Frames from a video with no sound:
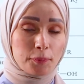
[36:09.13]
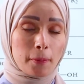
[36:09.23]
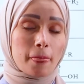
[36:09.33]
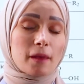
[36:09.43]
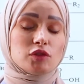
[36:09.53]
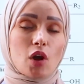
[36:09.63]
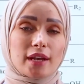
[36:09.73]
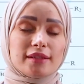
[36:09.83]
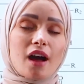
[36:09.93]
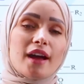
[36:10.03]
So
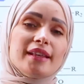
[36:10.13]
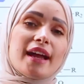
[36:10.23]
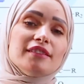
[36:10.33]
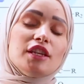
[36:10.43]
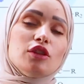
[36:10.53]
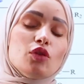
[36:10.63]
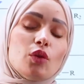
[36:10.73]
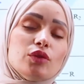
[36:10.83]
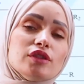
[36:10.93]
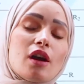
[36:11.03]
aldehyde and
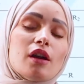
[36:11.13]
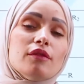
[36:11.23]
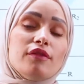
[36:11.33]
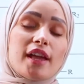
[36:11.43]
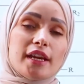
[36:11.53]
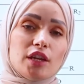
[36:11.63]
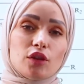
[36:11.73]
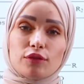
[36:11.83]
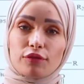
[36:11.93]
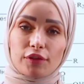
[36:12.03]
ketones are very
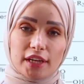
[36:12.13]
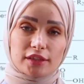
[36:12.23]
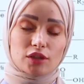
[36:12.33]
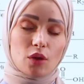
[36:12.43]
good friends,